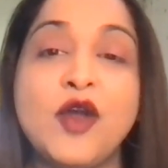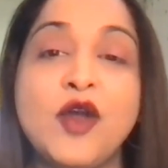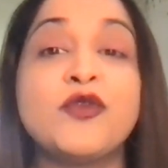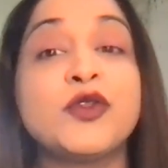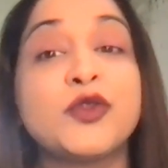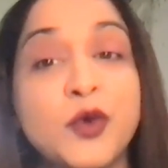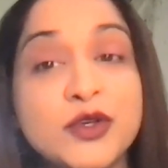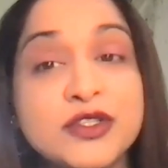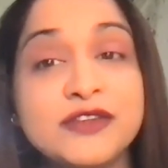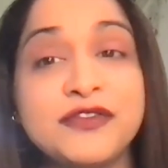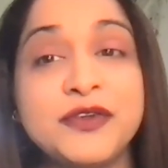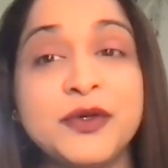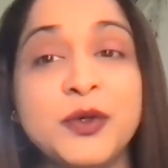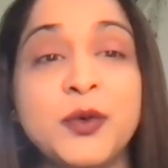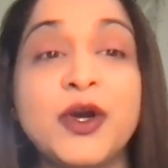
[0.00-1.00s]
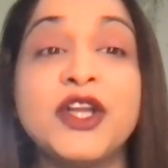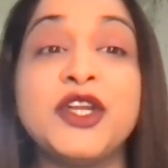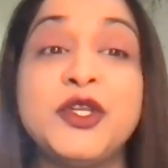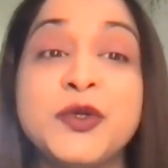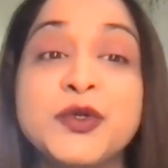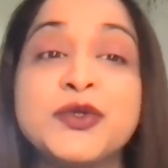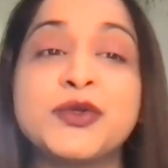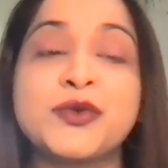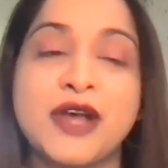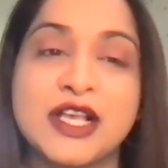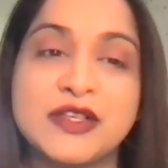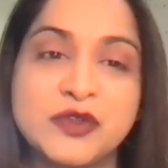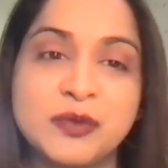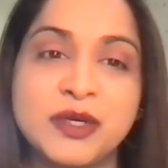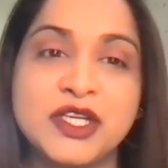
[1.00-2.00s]
For those of you who are new to
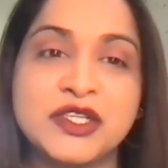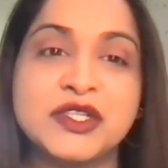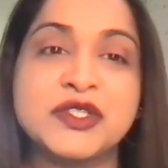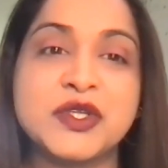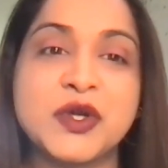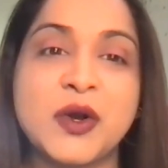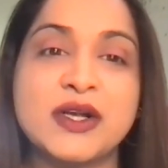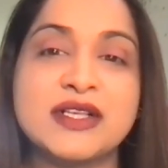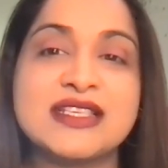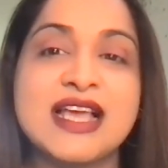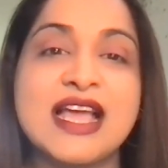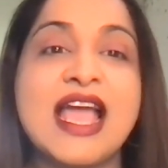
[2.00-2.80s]
Transformation Talks,